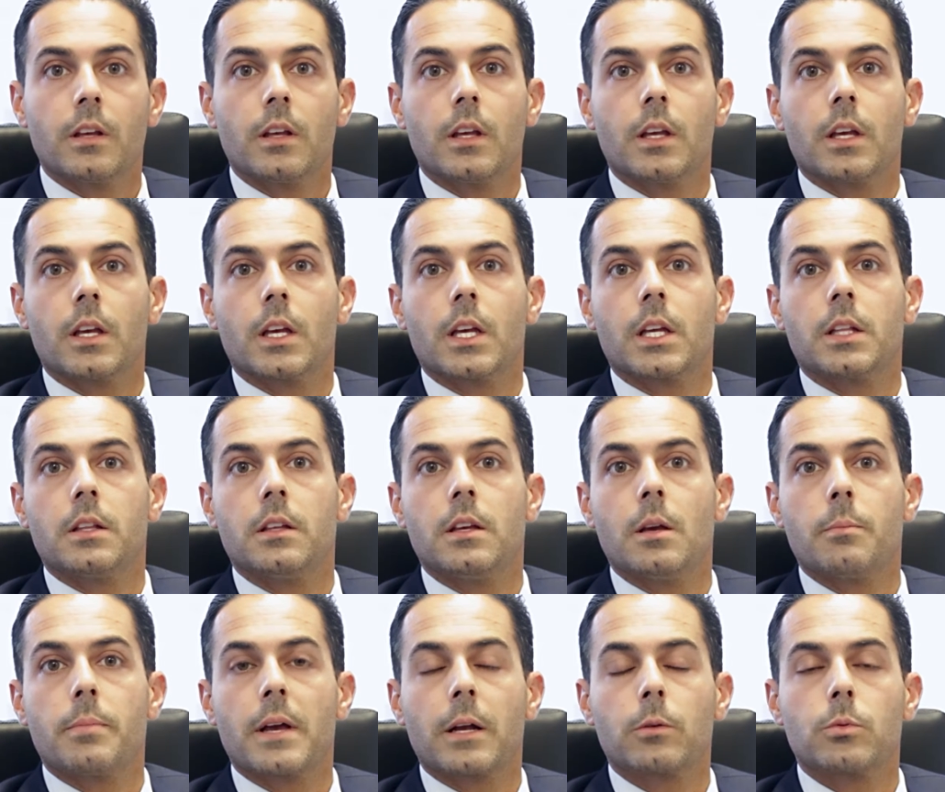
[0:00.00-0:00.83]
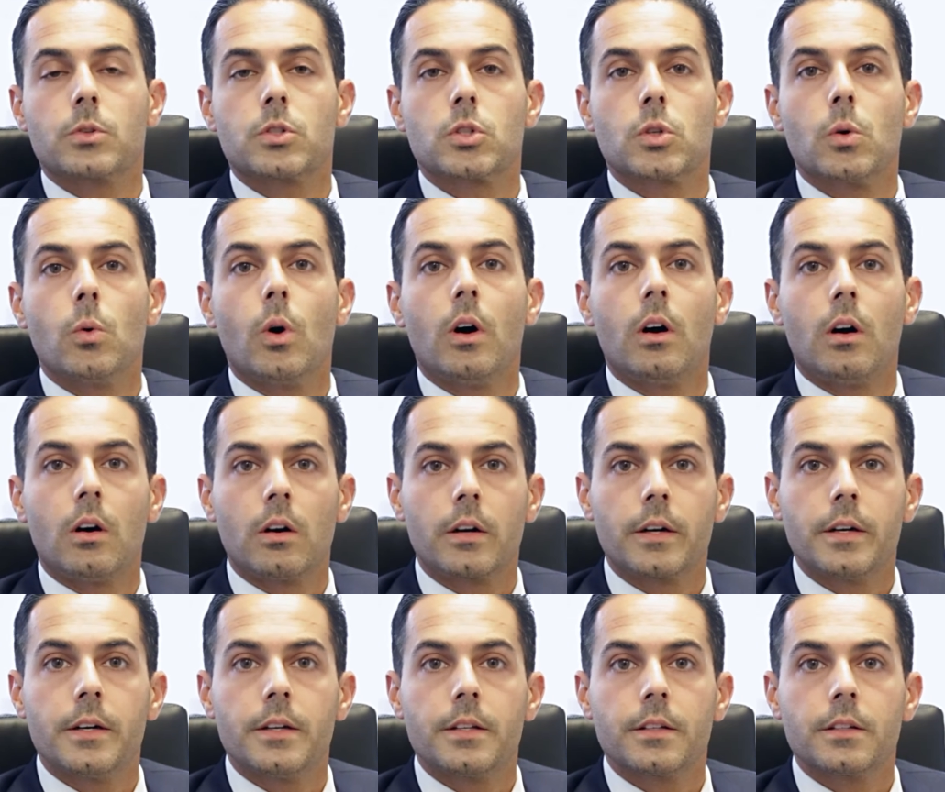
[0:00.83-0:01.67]
and the impact was so
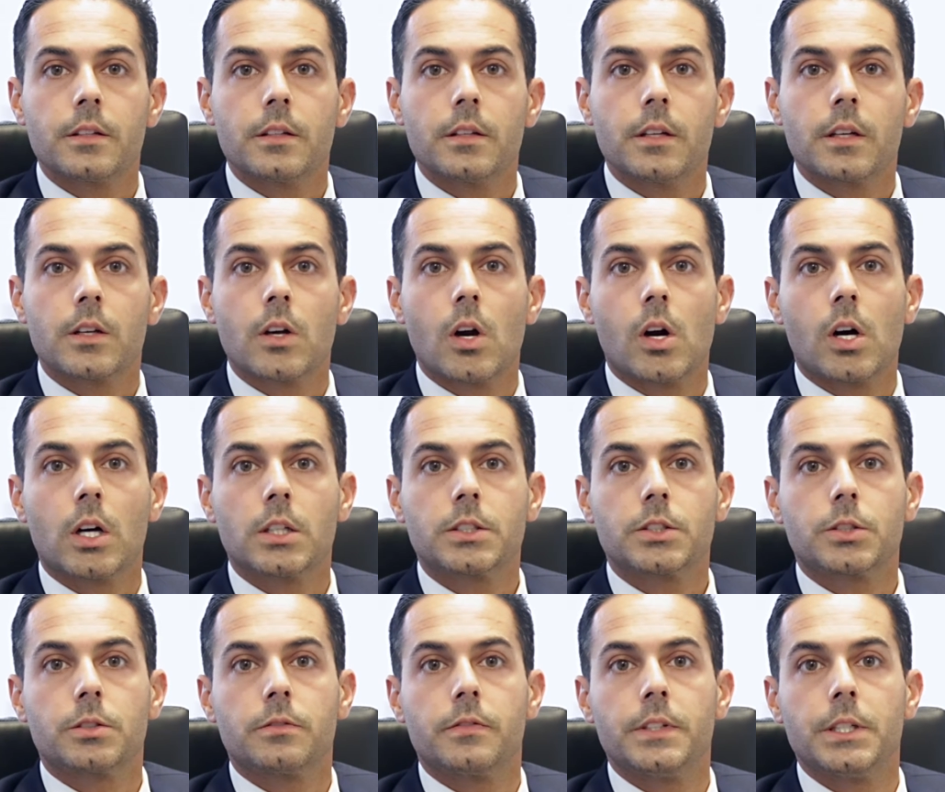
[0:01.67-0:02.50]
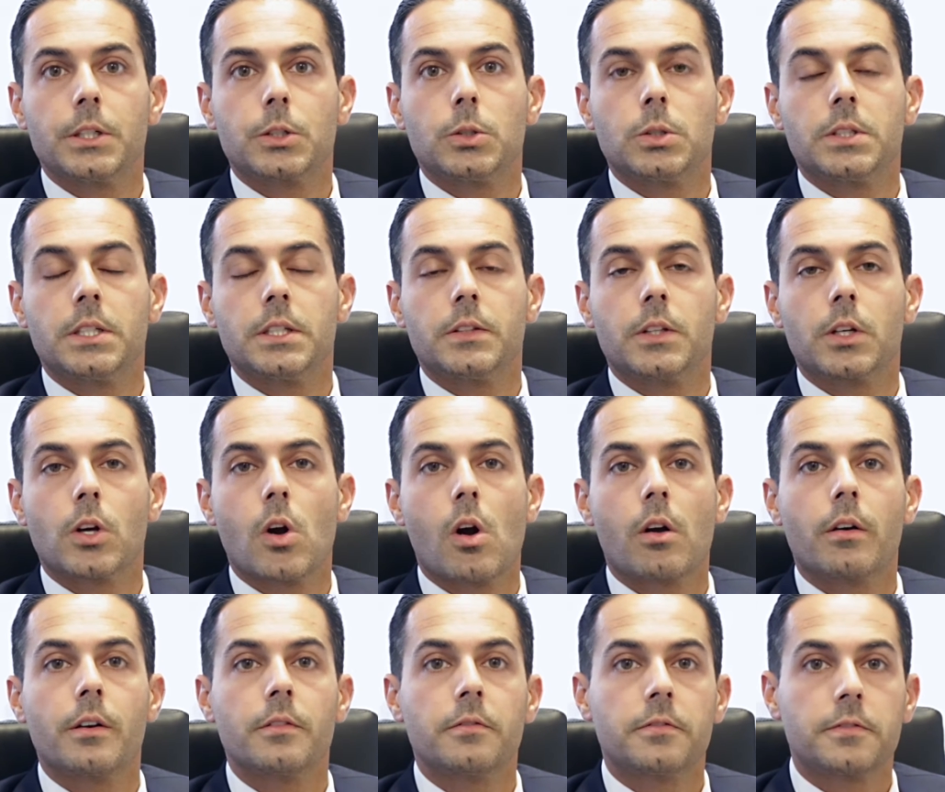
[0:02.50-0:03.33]
hard it caused her vehicle to hit the
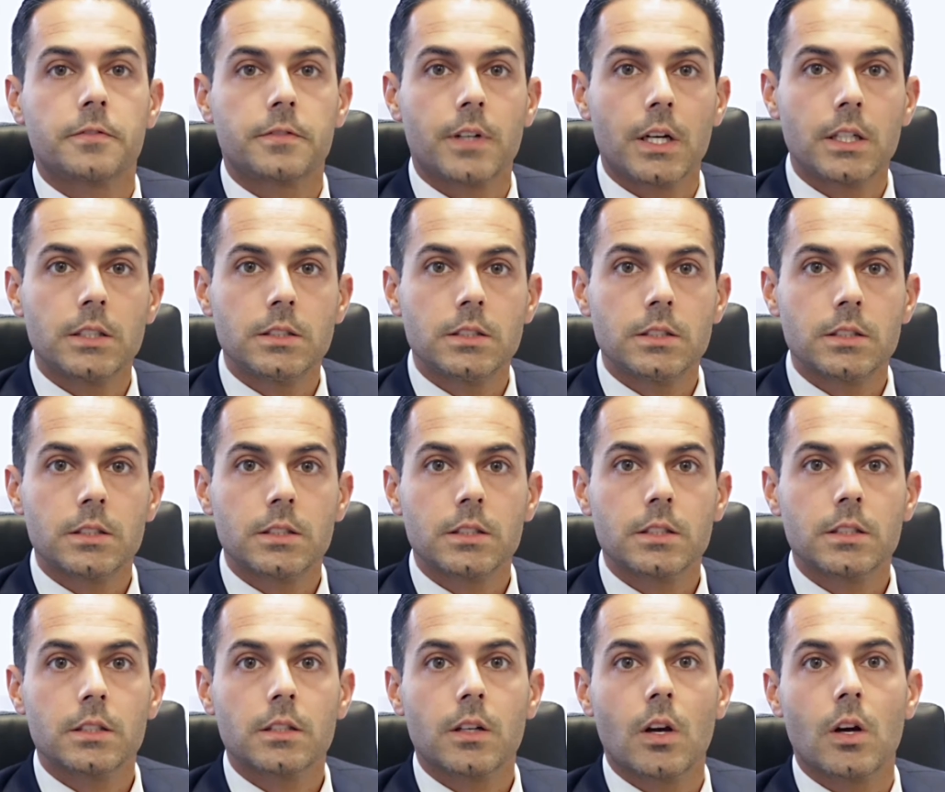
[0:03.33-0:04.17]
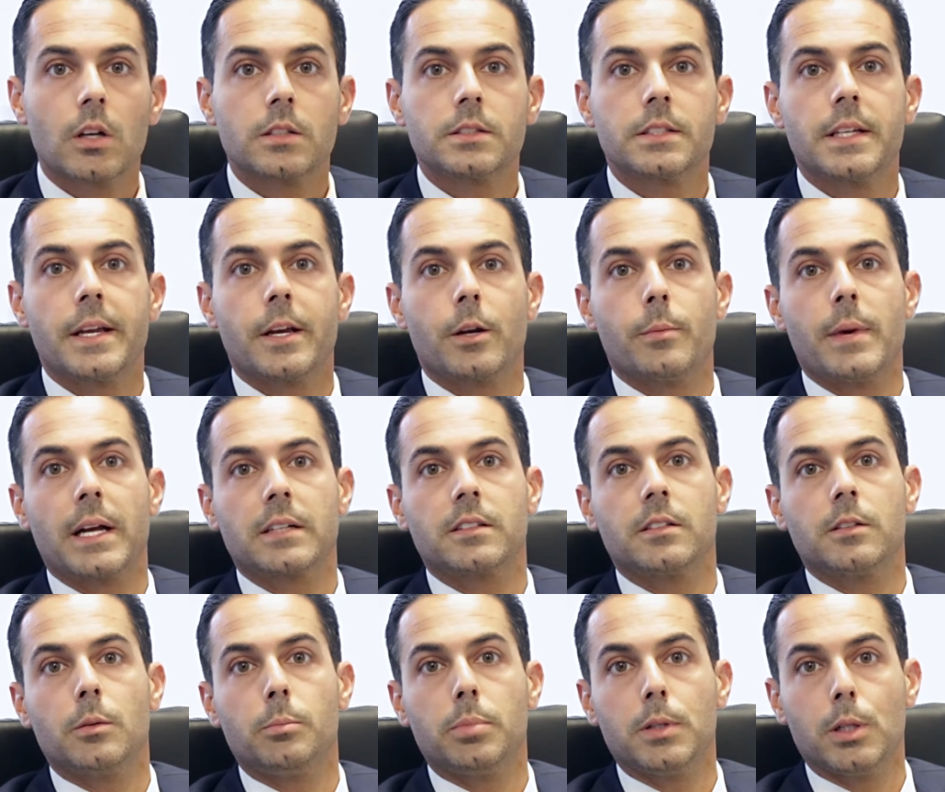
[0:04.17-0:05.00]
car in front, caused the airbag
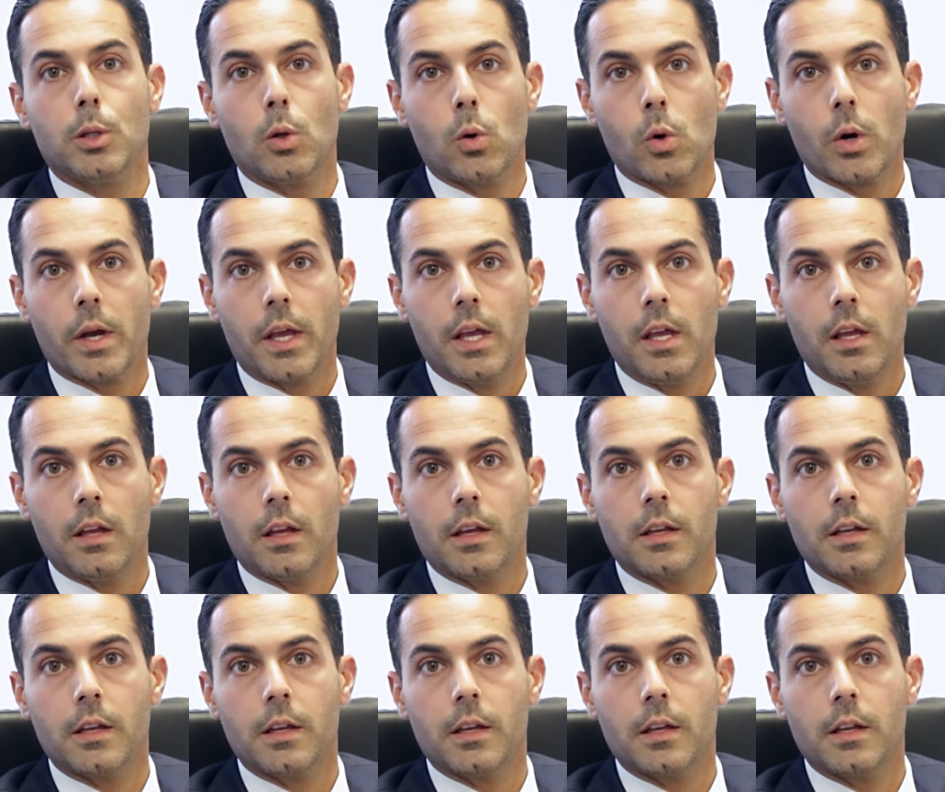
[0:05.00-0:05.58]
to deploy,